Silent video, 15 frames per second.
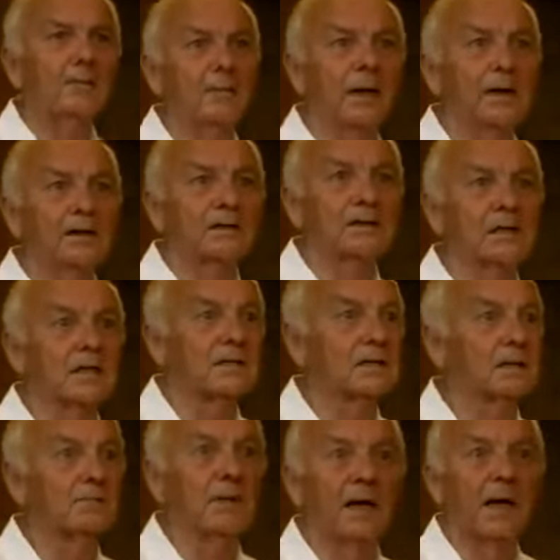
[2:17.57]
I mean, it's
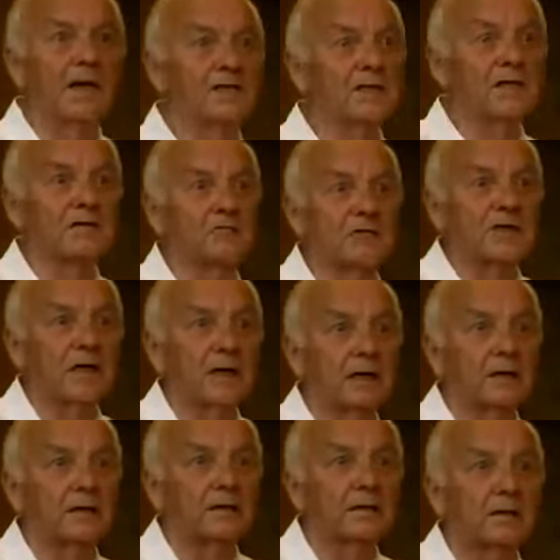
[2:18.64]
just
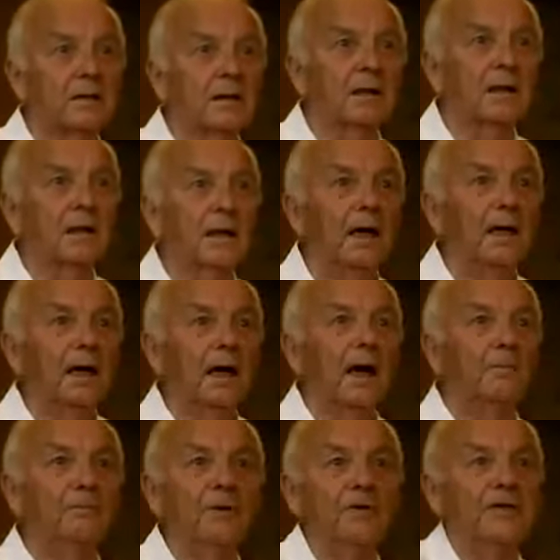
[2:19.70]
ridiculous.
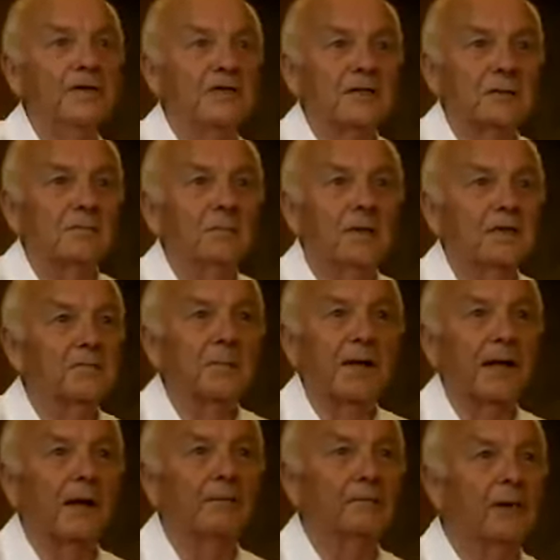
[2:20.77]
And Buddhism
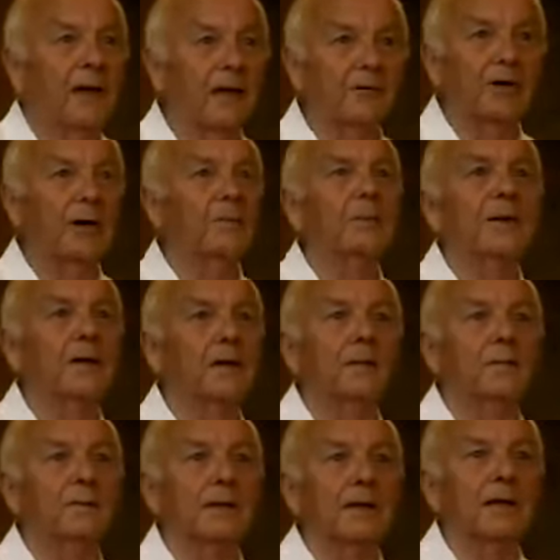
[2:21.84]
has become incredibly
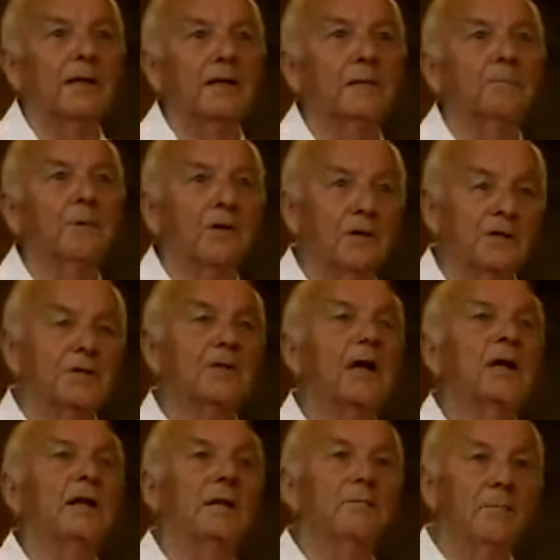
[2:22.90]
complicated because
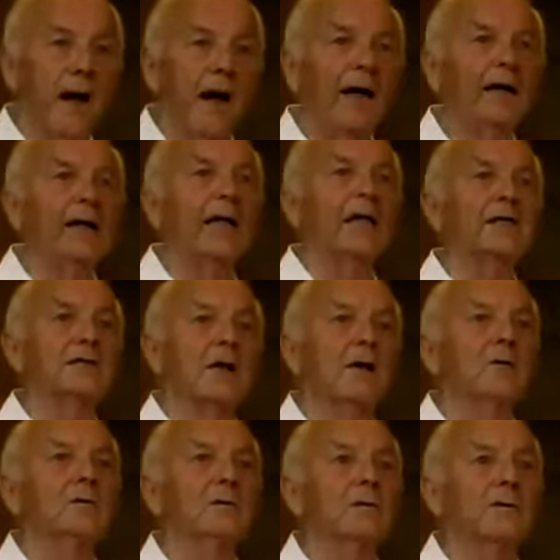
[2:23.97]
the mind gets
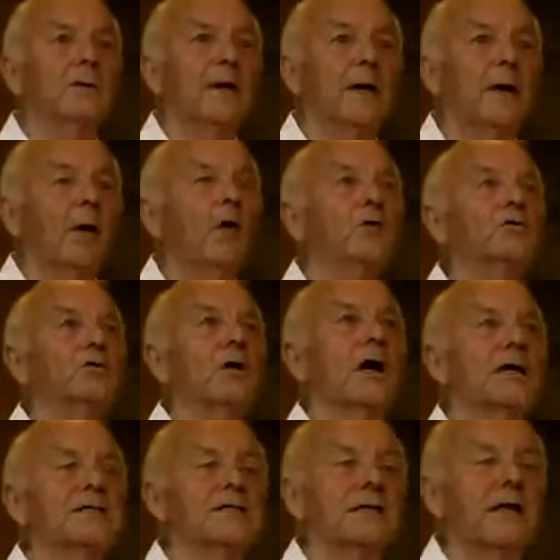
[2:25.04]
hold of, or
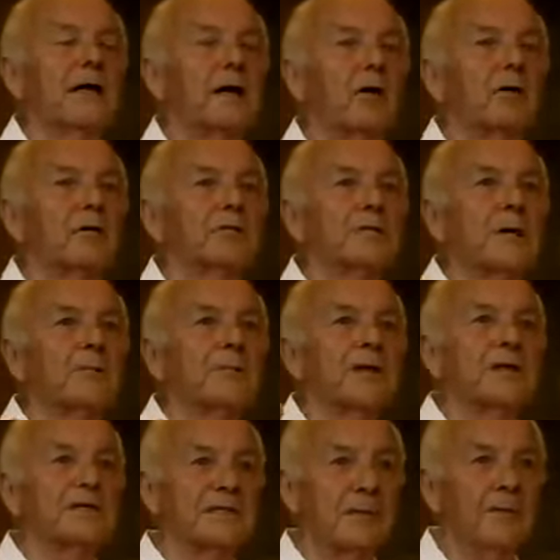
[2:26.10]
tries to get hold of
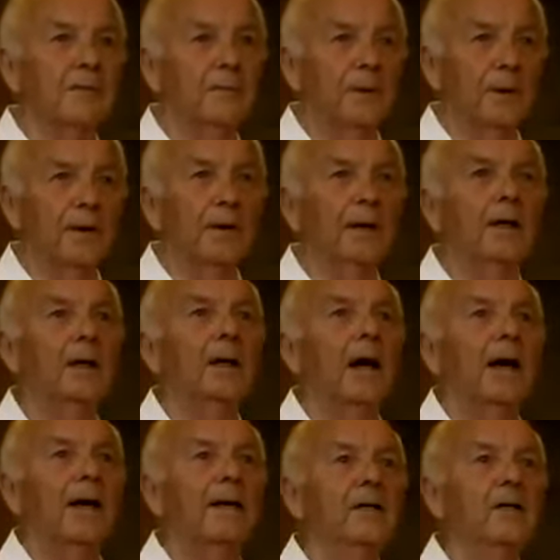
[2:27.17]
something simple,
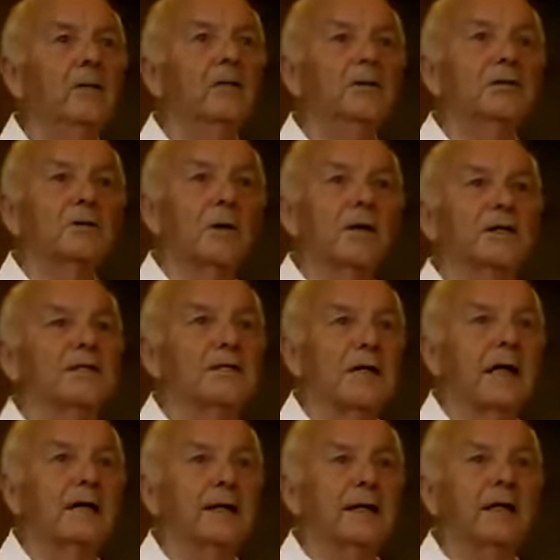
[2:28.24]
and in order to
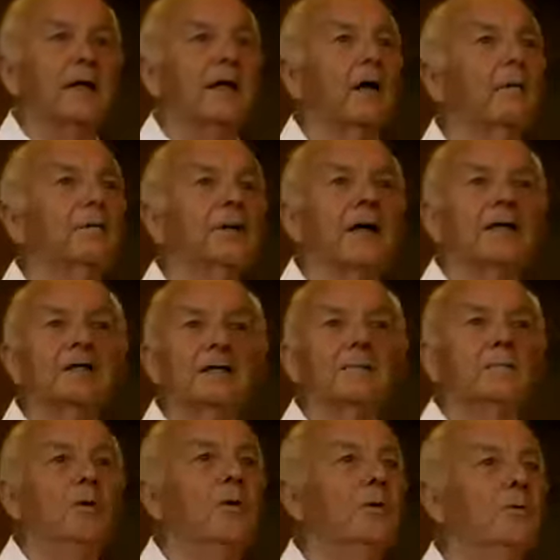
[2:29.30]
understand it, it complicates
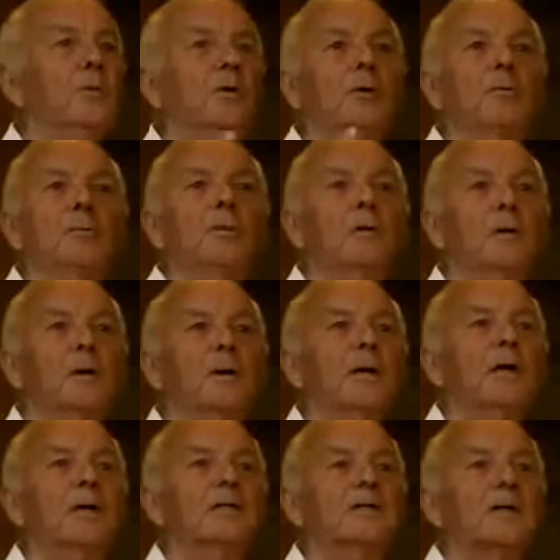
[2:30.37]
it more and more and more.
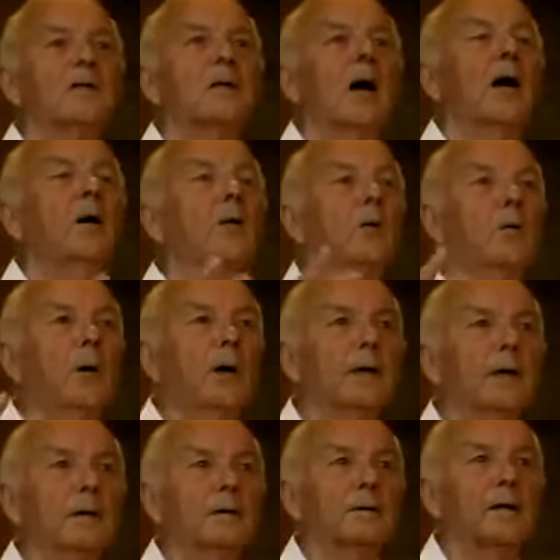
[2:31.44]
So the whole
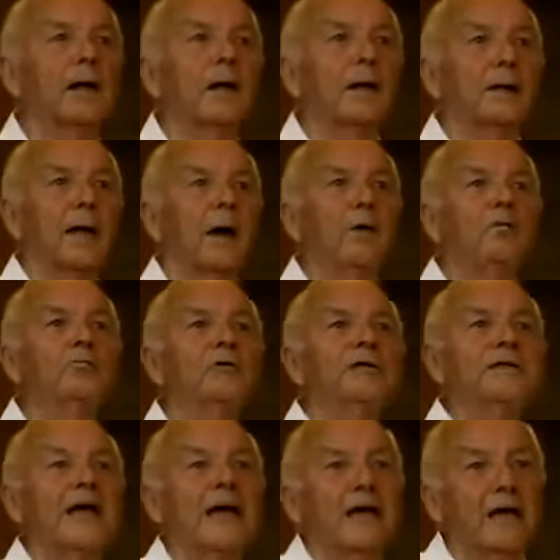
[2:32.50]
world, the whole
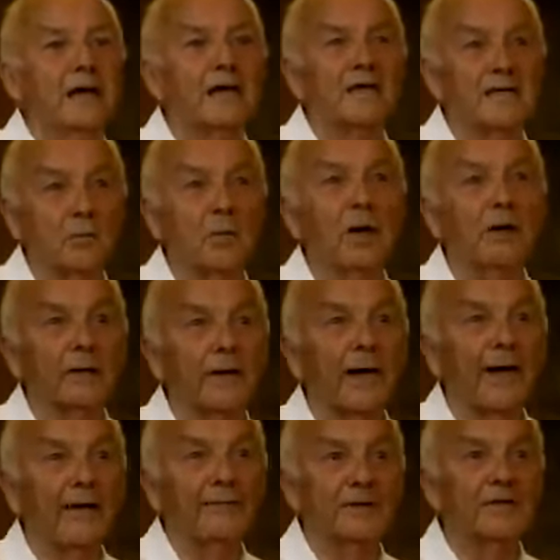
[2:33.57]
ridiculous world,
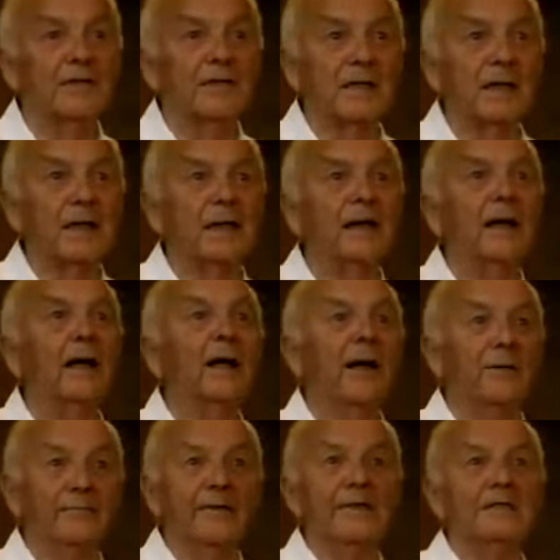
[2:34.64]
I have to say,
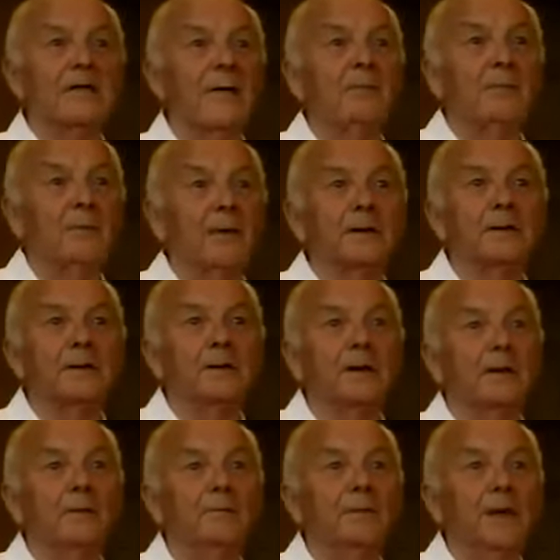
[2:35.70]
of the separate
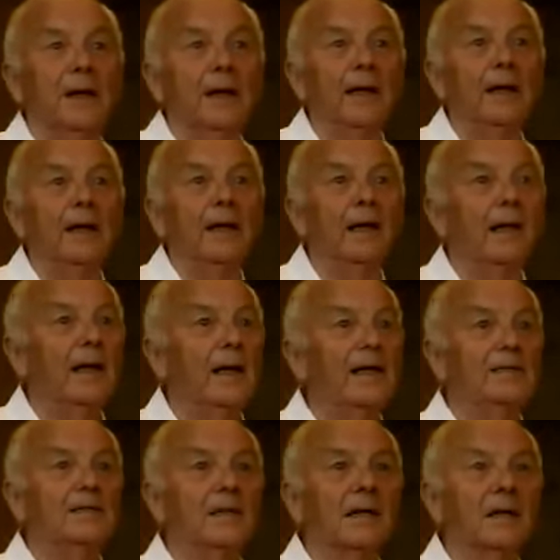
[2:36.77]
me,
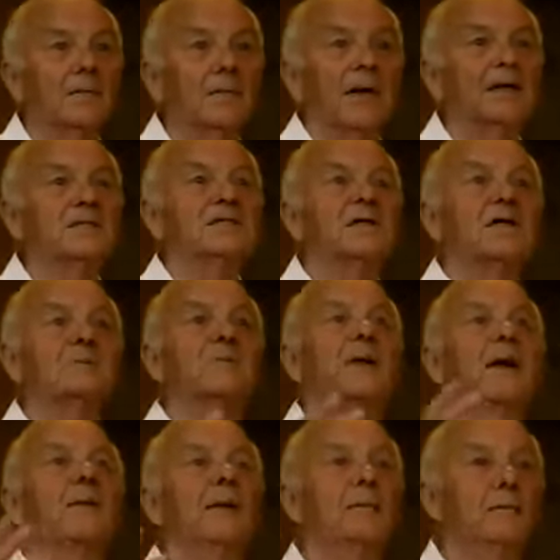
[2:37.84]
is just
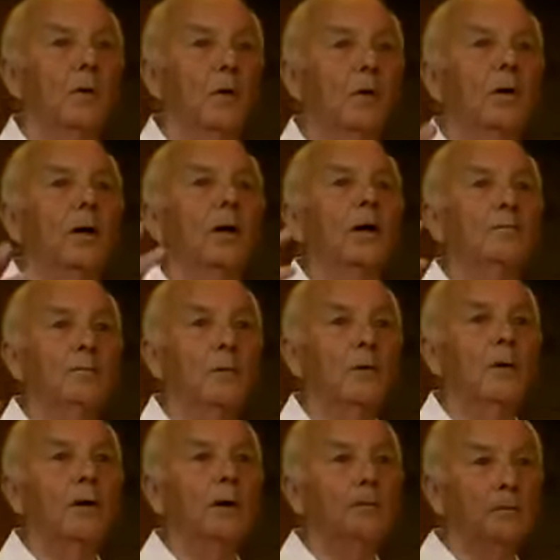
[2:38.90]
becoming more and
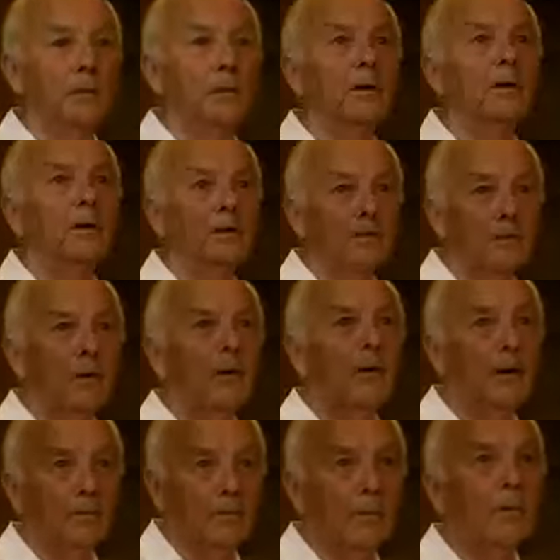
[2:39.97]
more and more and
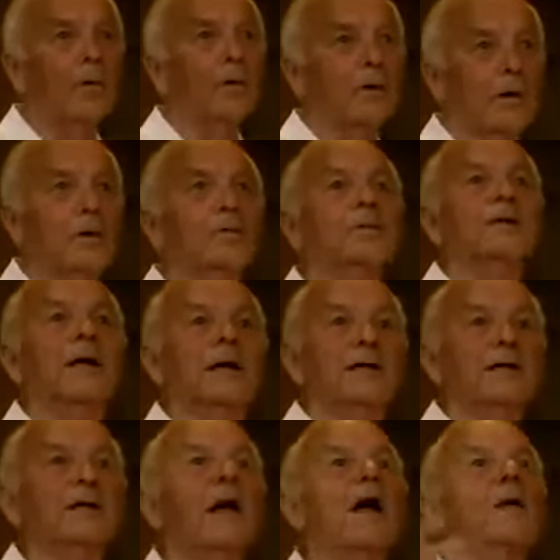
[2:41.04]
more and more
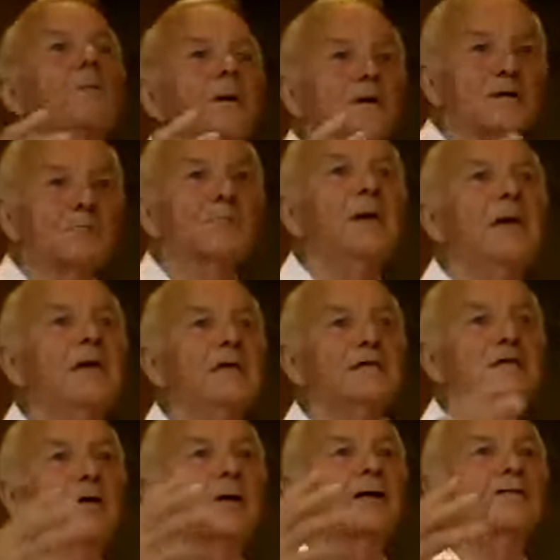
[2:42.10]
complicated because me
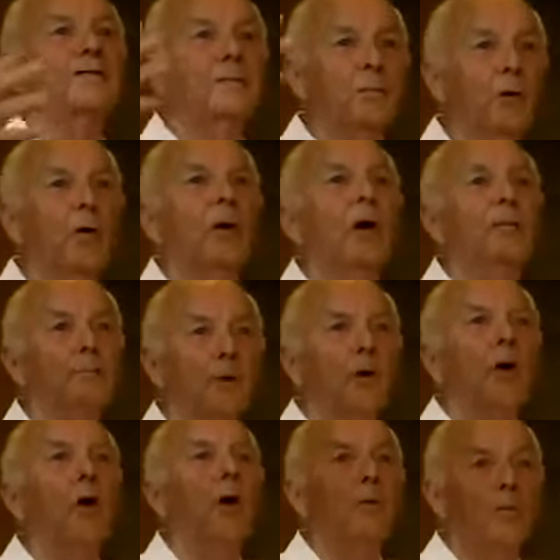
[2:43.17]
is looking for more and
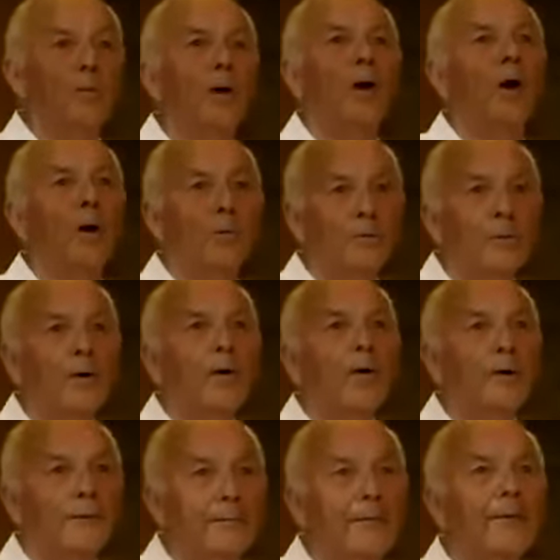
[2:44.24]
more and more and
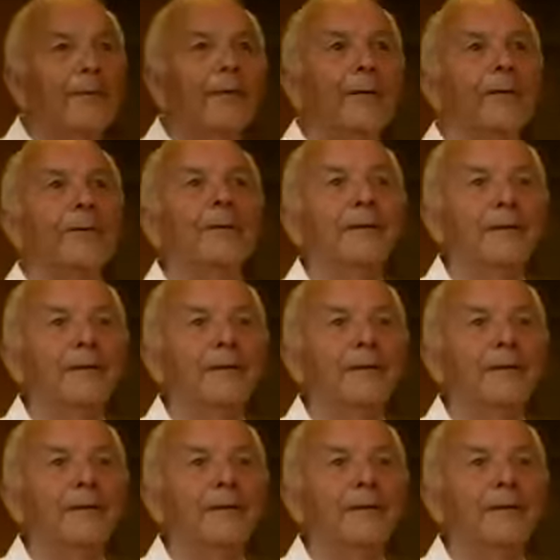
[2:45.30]
more and more.